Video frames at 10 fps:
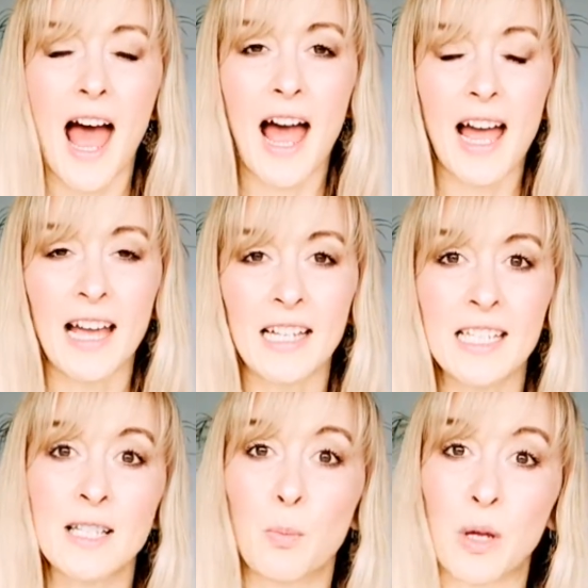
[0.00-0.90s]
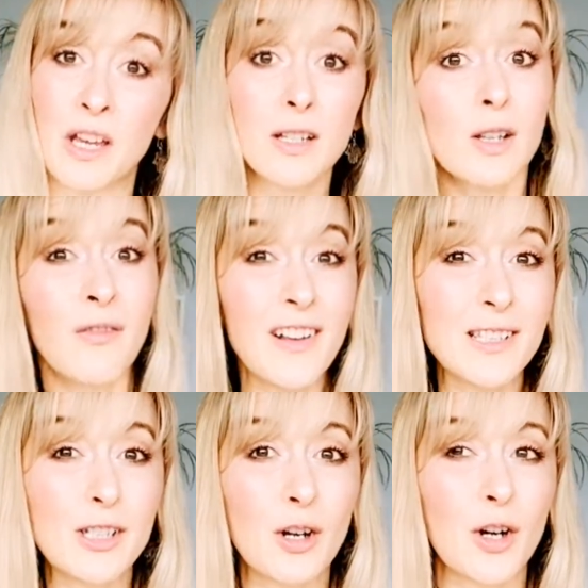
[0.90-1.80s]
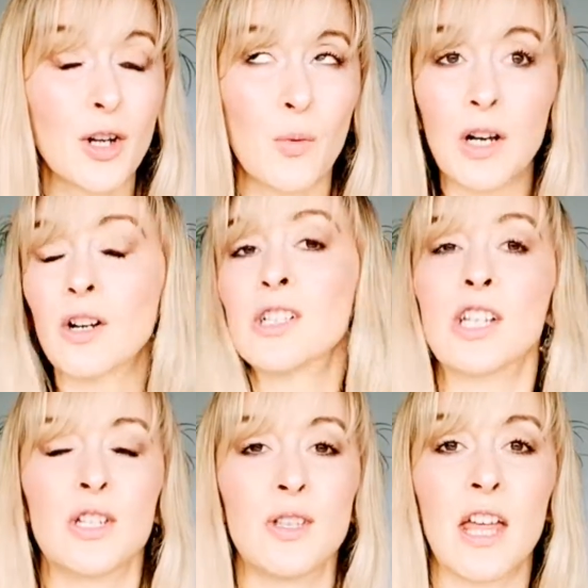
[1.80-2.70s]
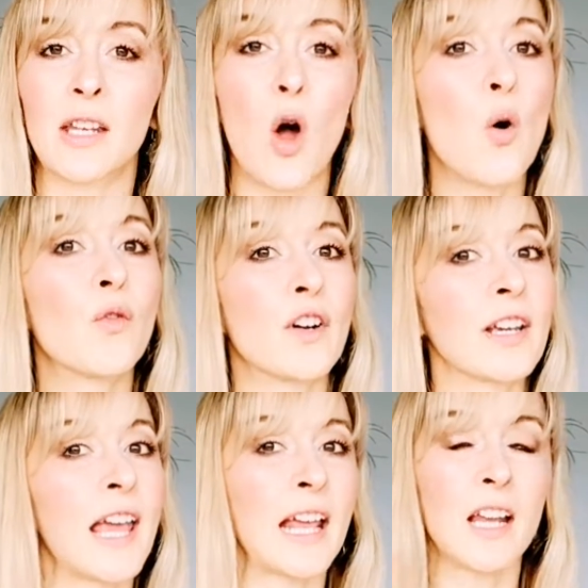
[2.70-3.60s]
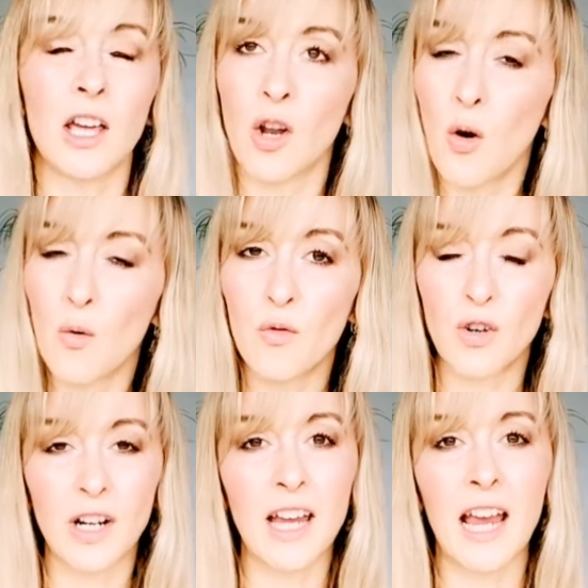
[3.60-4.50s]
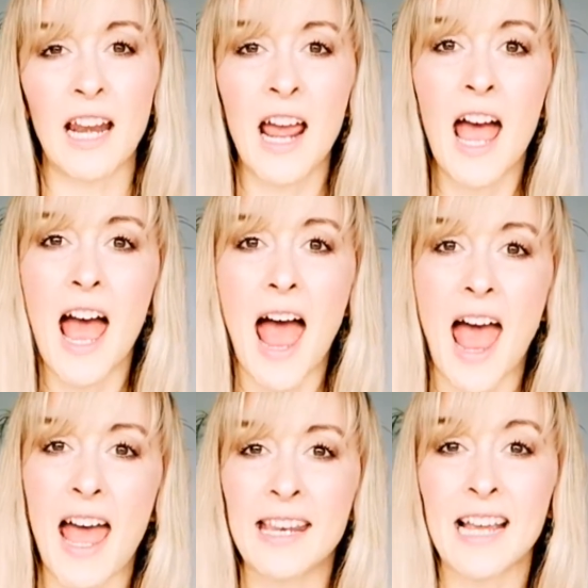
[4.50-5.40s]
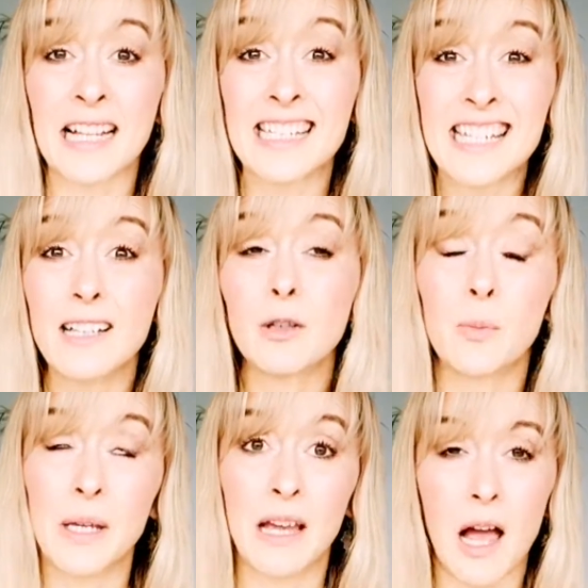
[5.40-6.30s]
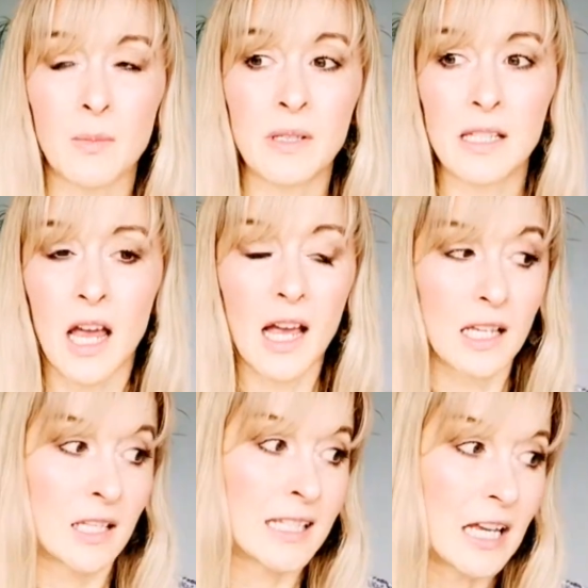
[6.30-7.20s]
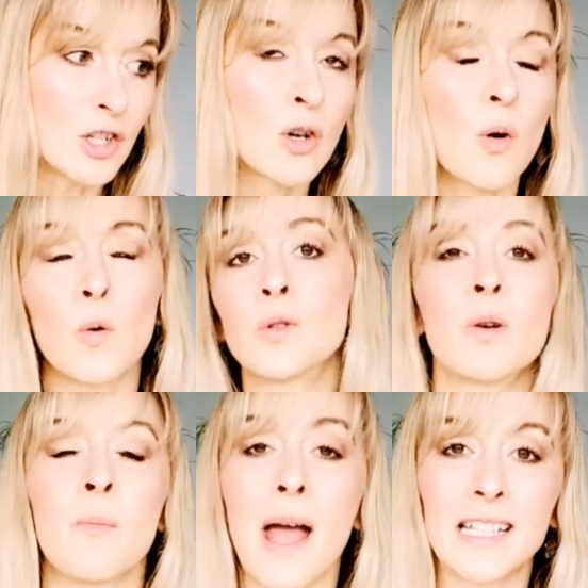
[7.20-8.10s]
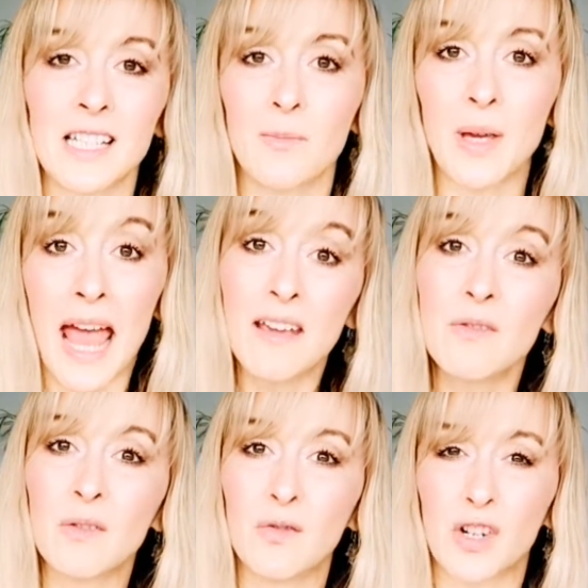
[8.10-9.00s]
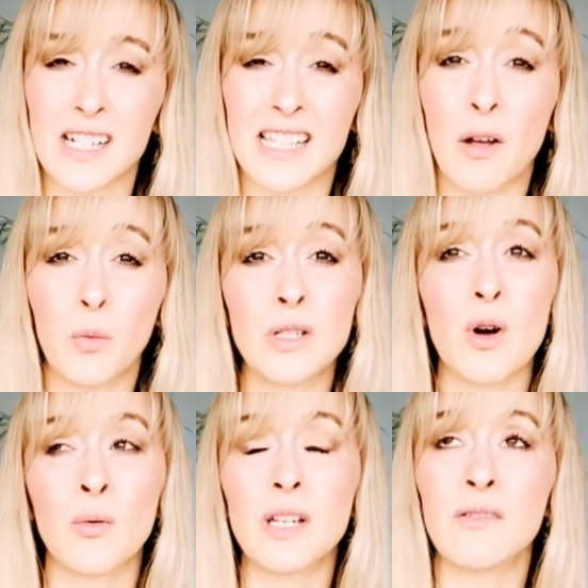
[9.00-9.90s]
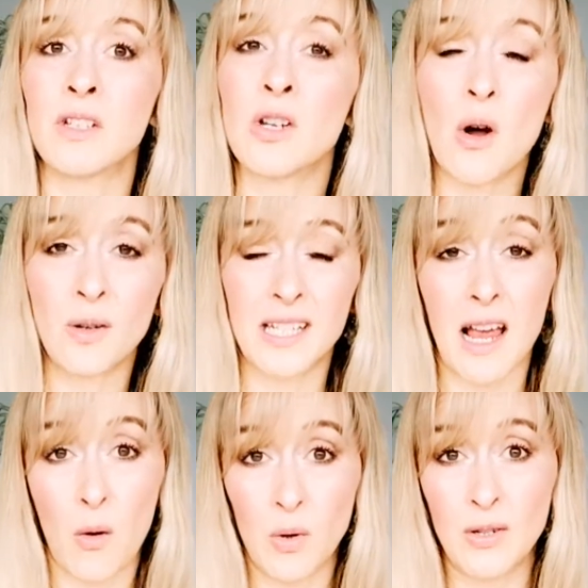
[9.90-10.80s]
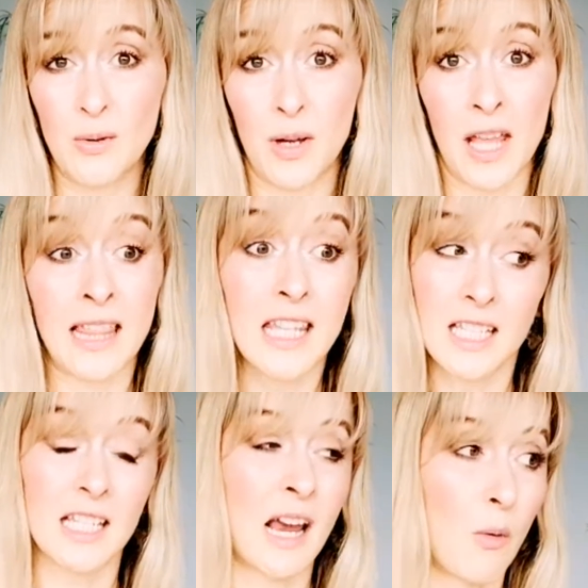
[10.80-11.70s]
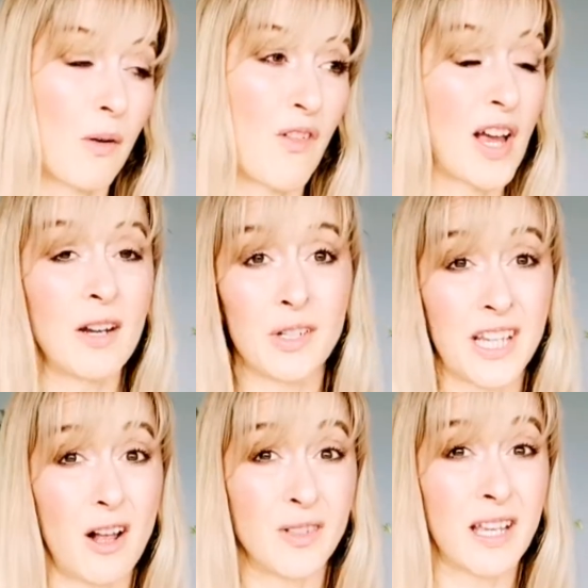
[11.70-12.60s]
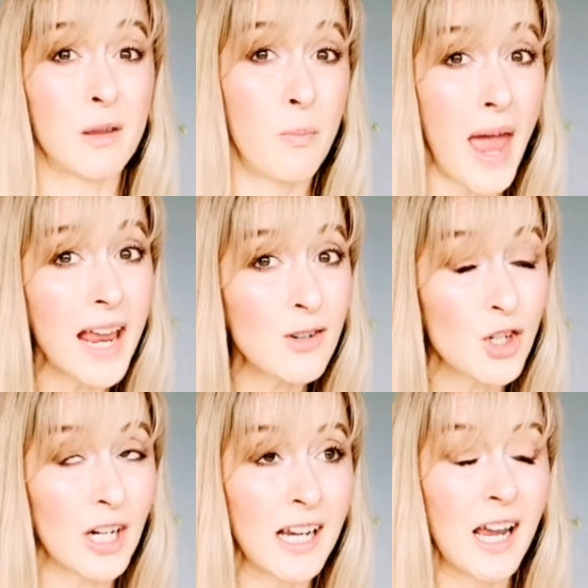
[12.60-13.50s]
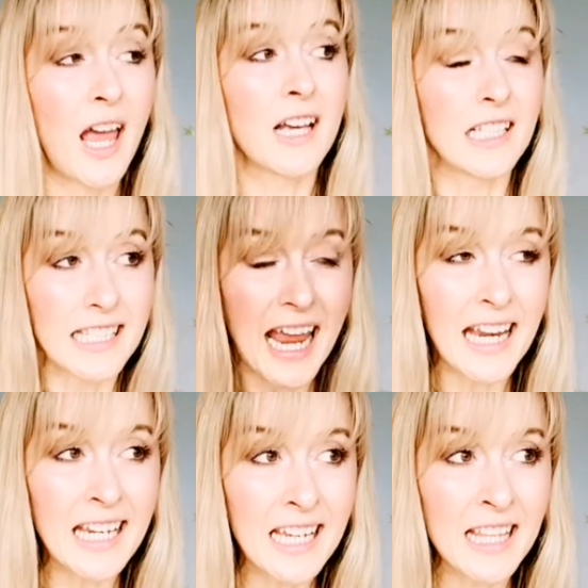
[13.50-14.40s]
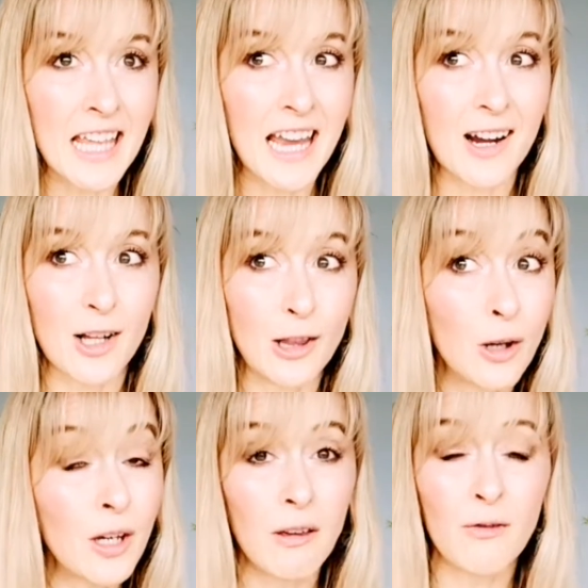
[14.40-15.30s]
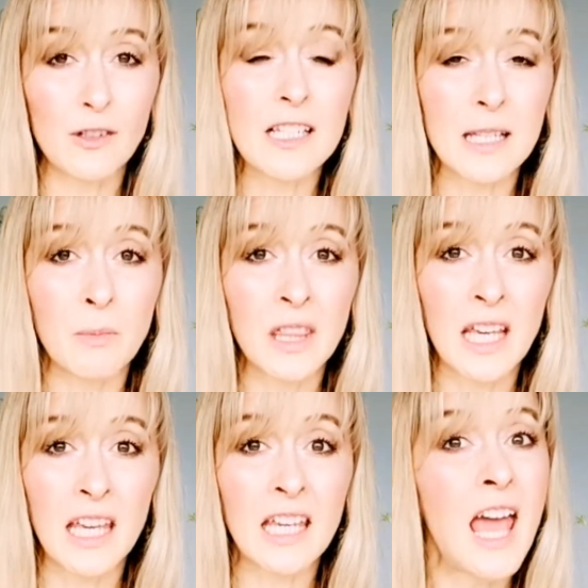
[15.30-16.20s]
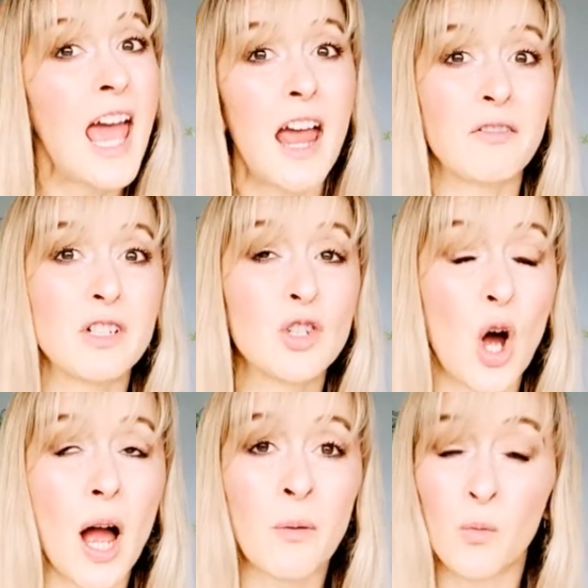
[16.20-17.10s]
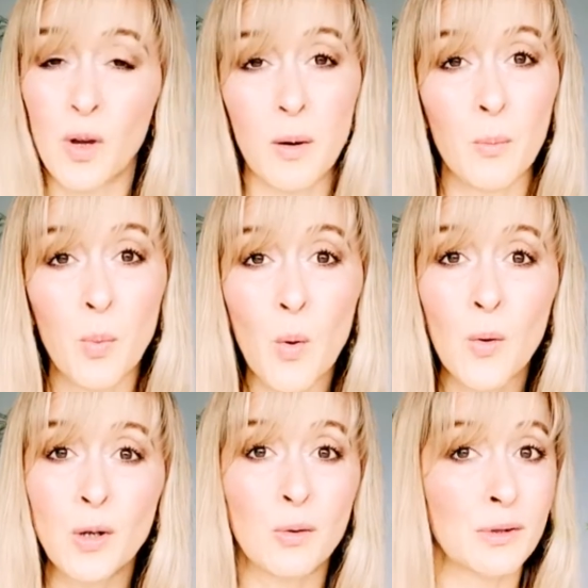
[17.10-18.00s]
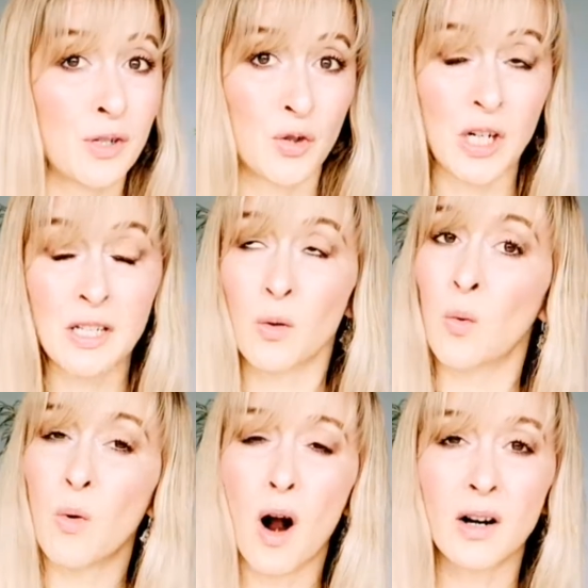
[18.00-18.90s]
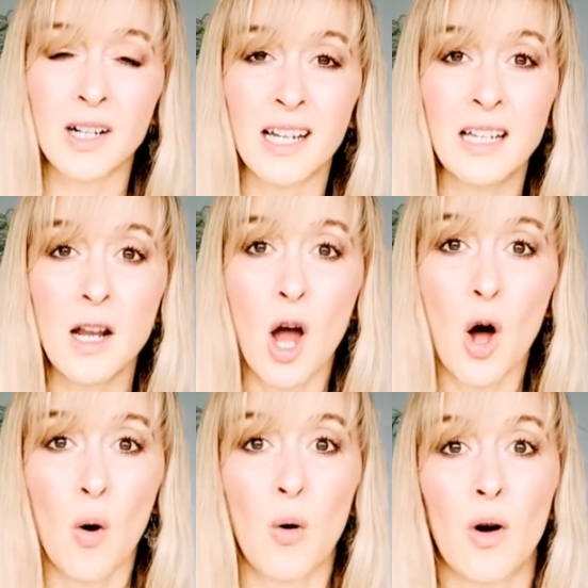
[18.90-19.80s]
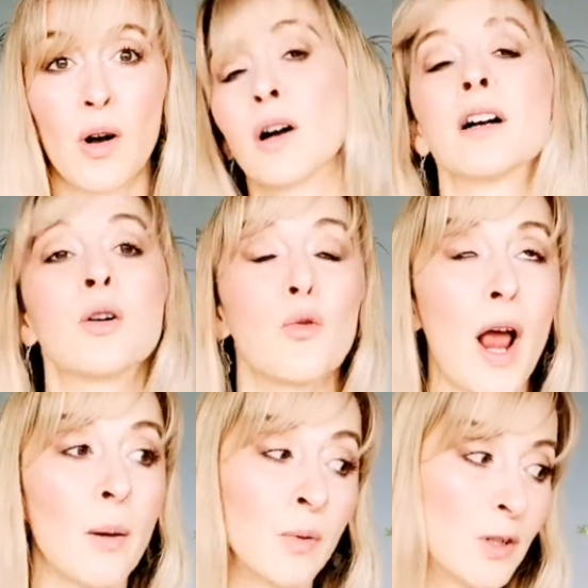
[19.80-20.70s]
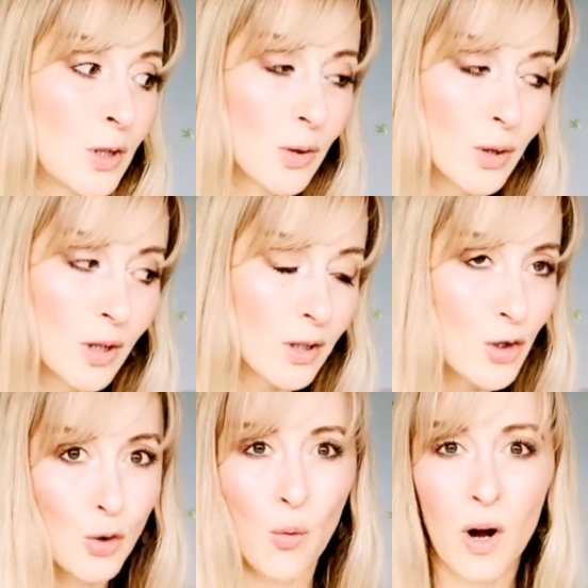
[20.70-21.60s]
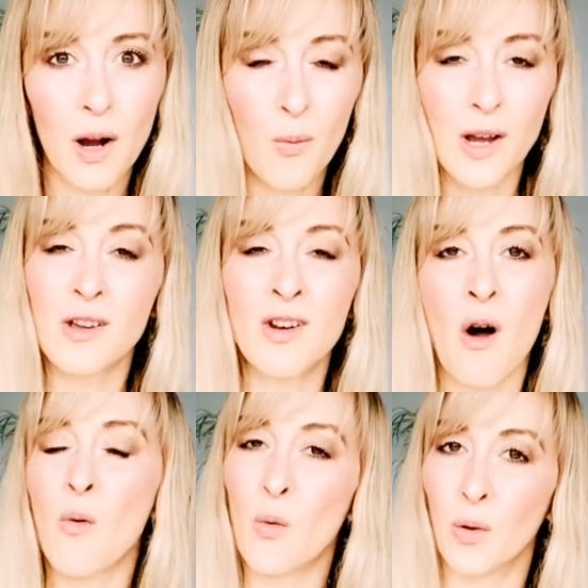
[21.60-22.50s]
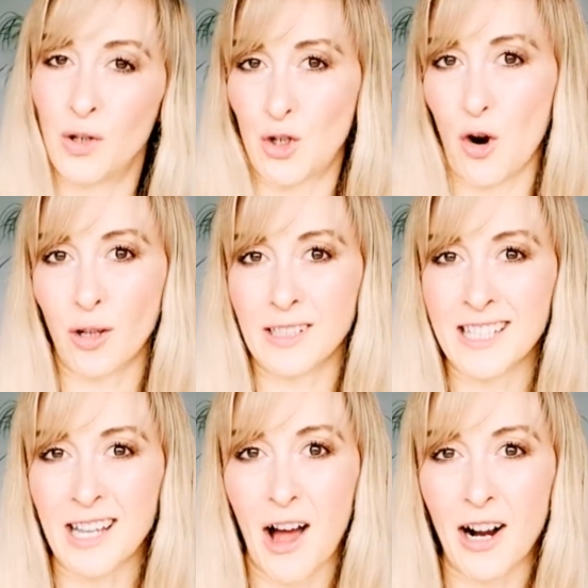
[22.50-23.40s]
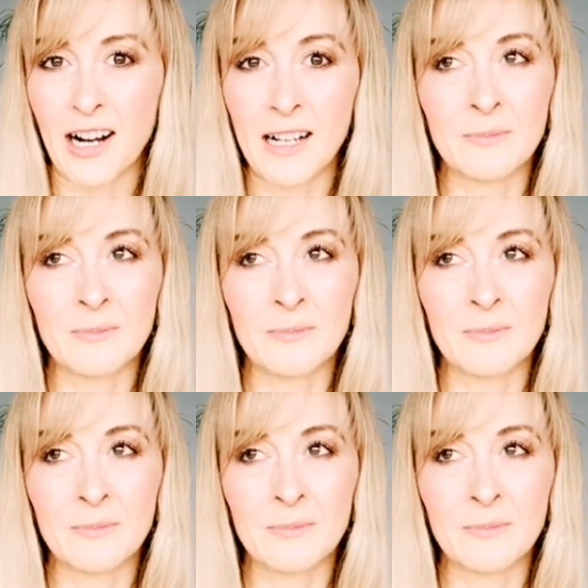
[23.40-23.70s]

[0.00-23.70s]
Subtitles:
And because it feels good, we're going to do that over again and over again, and until it becomes such an automatic behavior for us that we don't even notice how we do it. And this is how we find ourselves at the pantry, standing there looking for something every time we are bored or stressed or worried, or grab into the drawer where you know all the chocolates are.